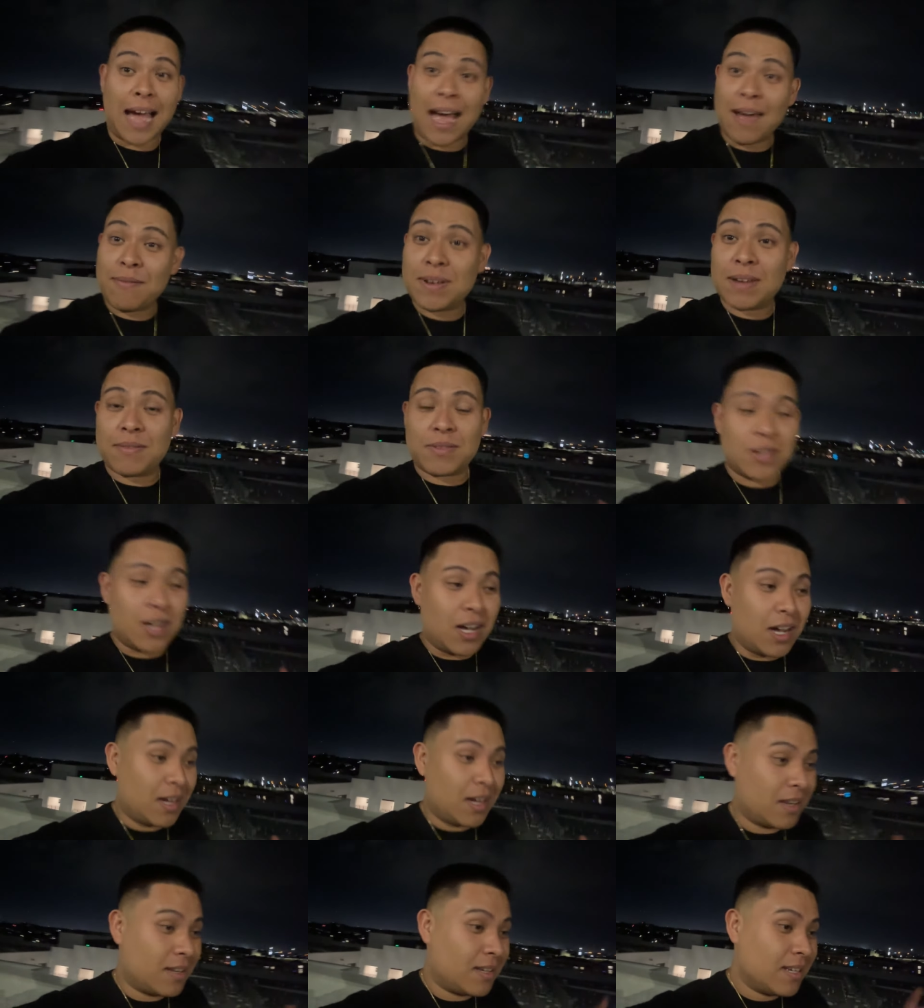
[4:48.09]
I've never
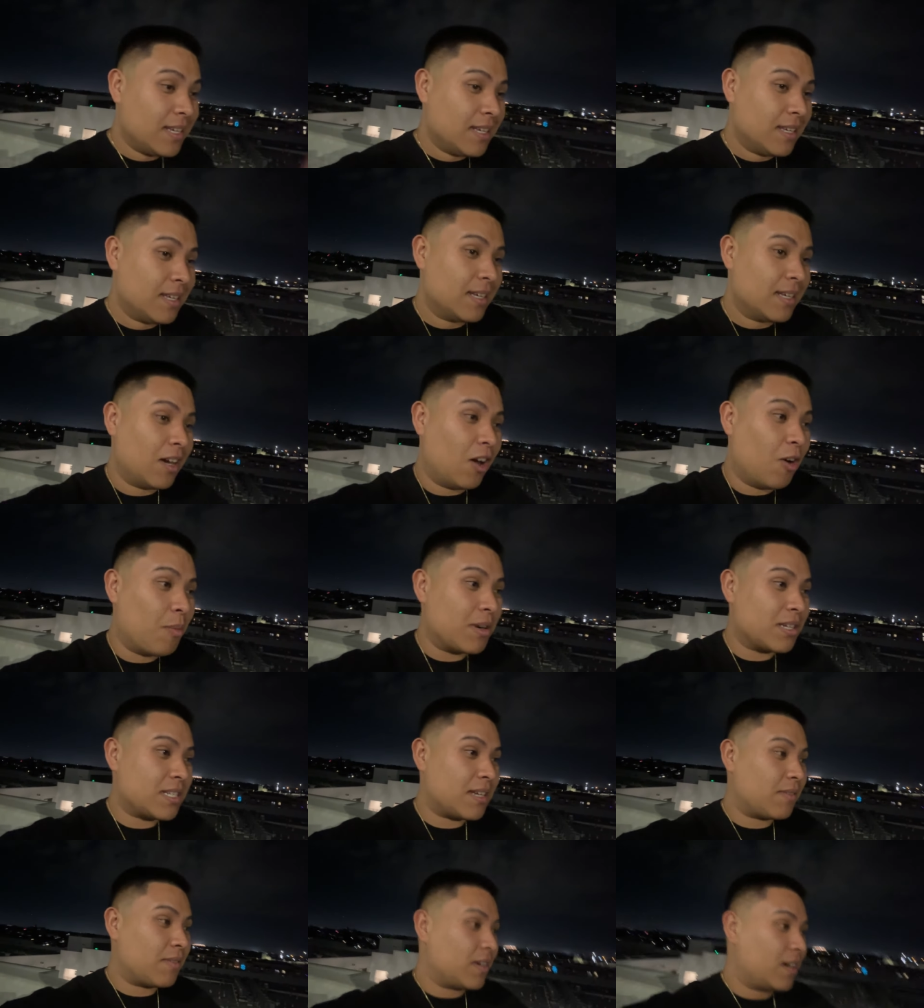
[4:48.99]
gone,
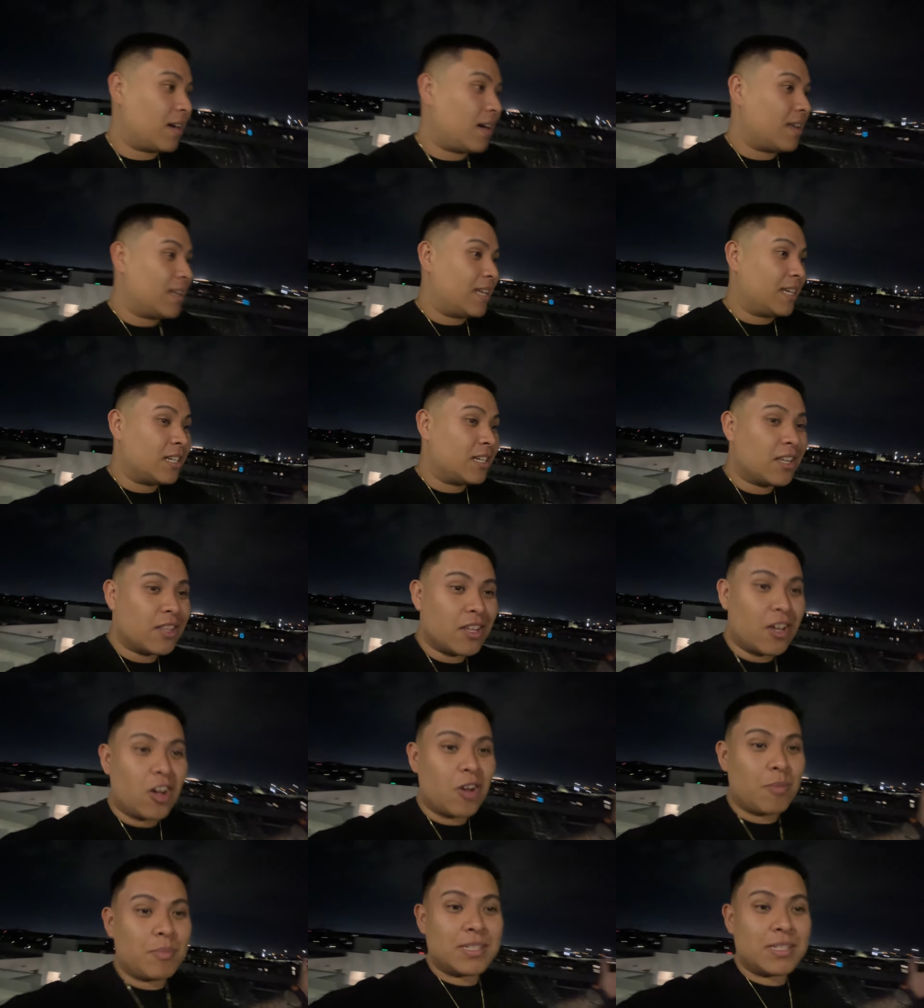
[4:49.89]
Omar's never gone. Like none
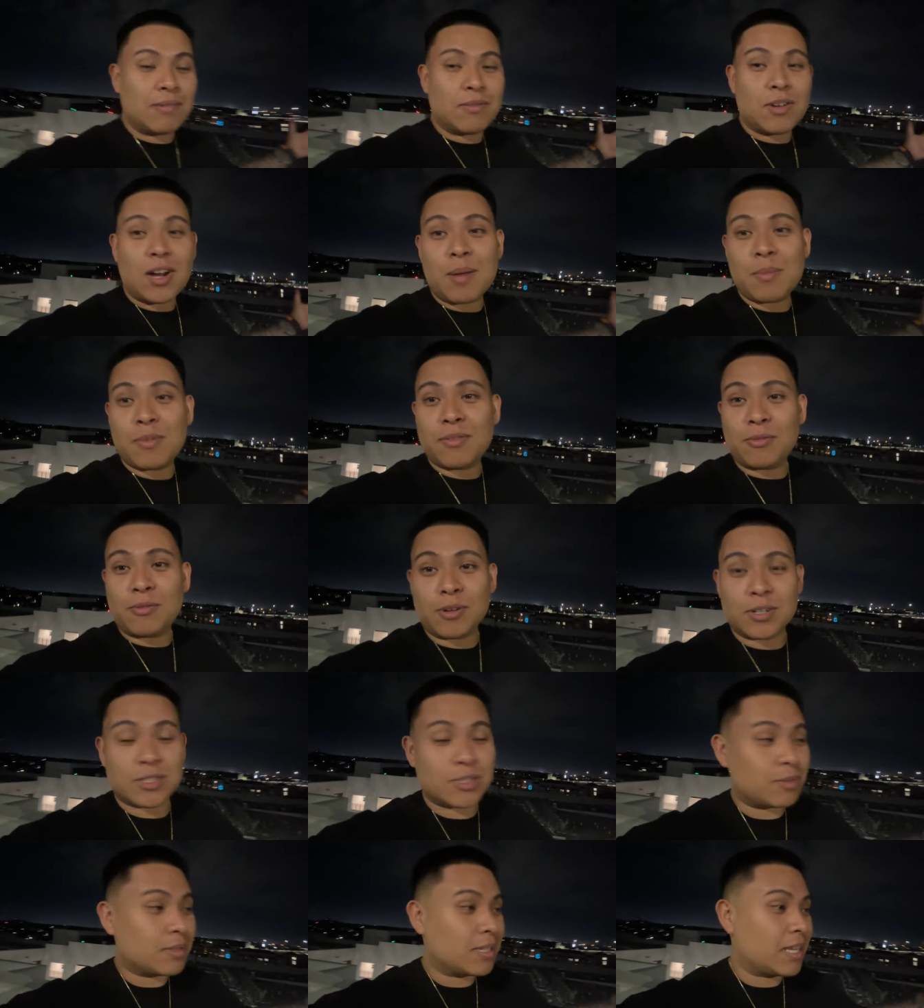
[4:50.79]
of the homies have gone
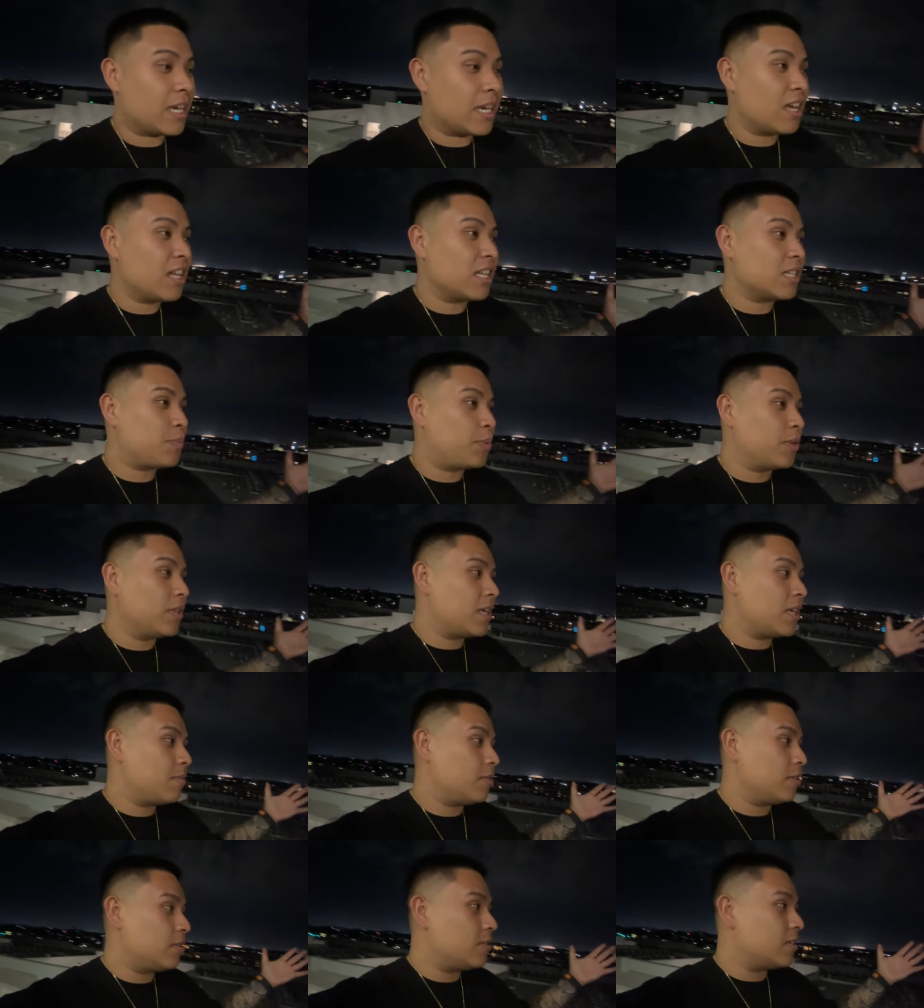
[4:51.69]
before, so we're like, oh, let's pull
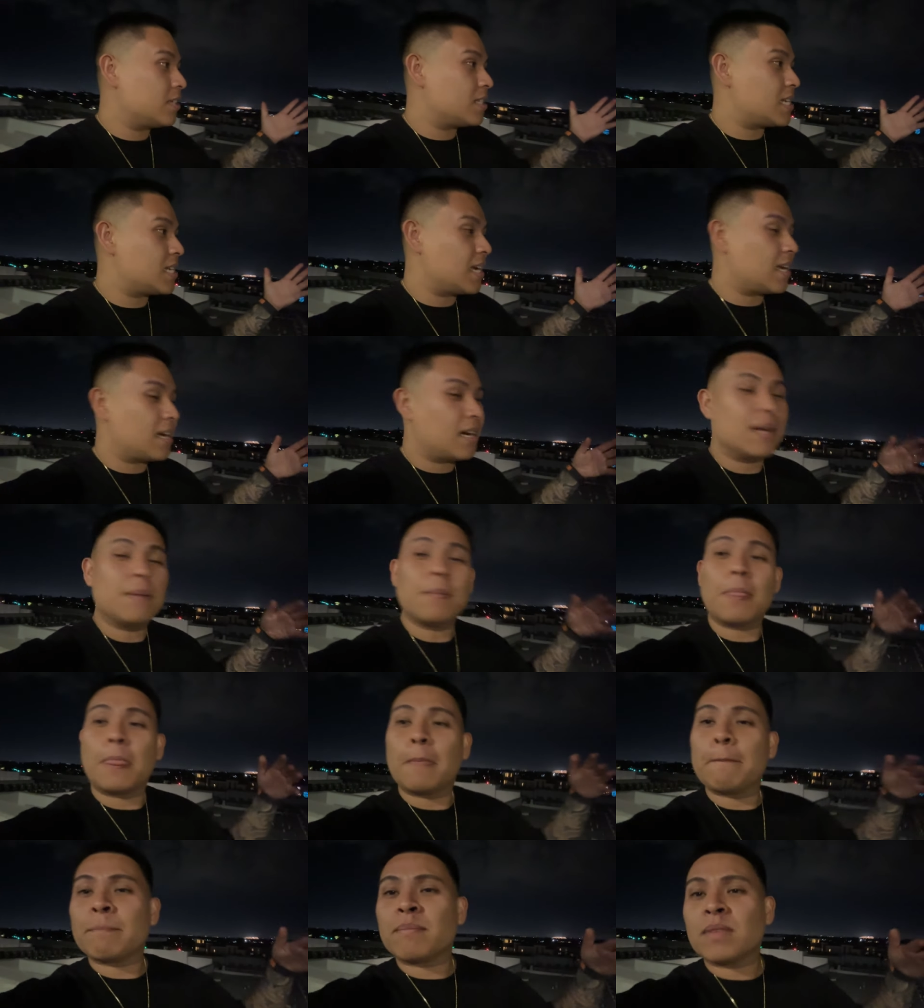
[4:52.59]
up Laguna Seca.
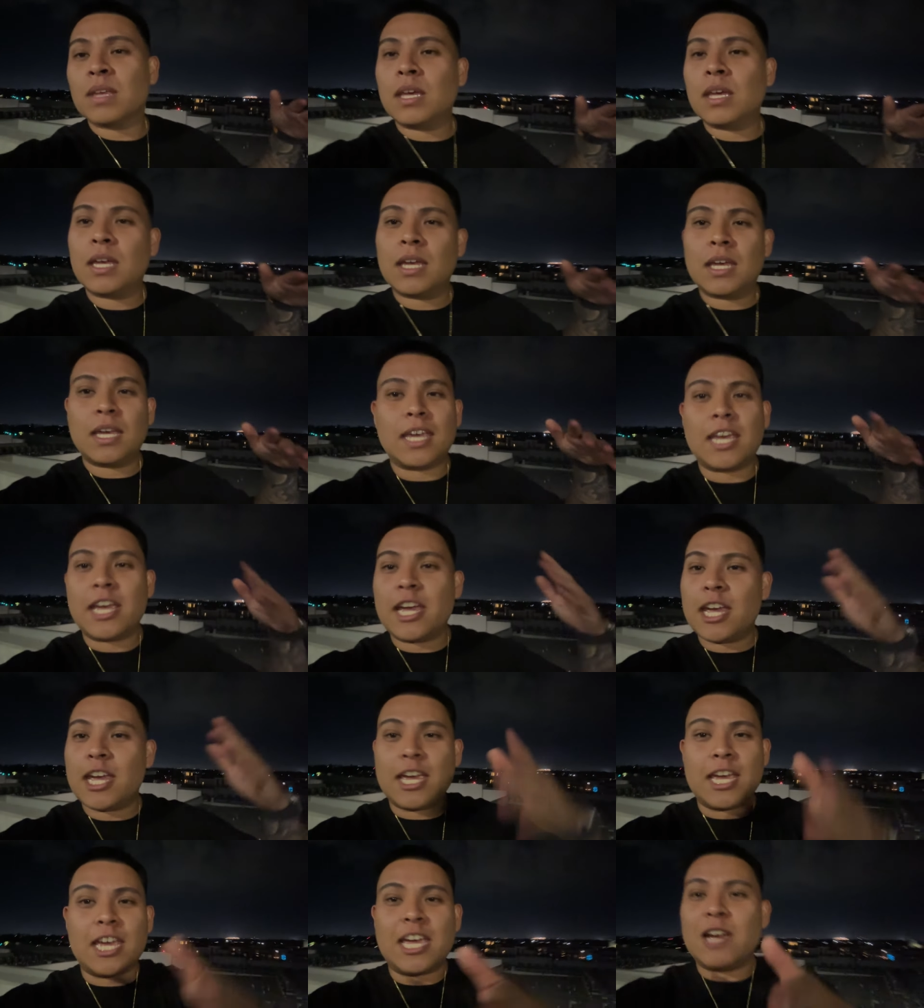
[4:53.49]

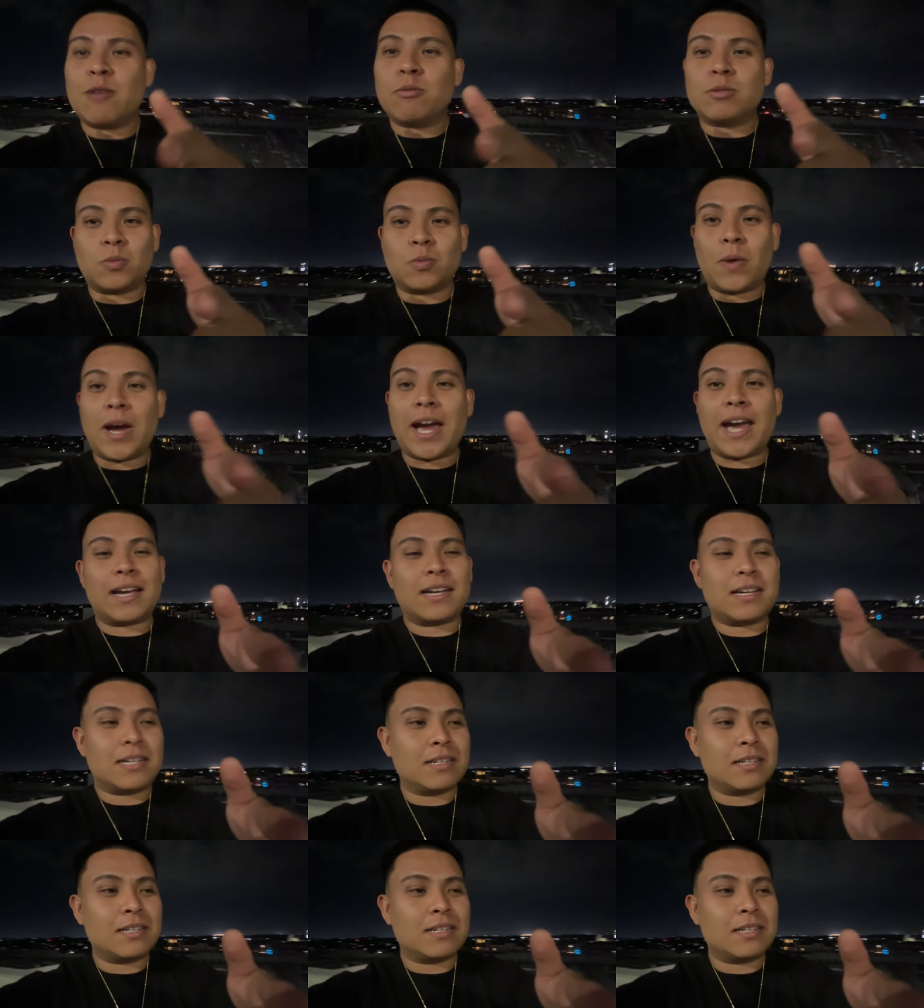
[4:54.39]
It was whack.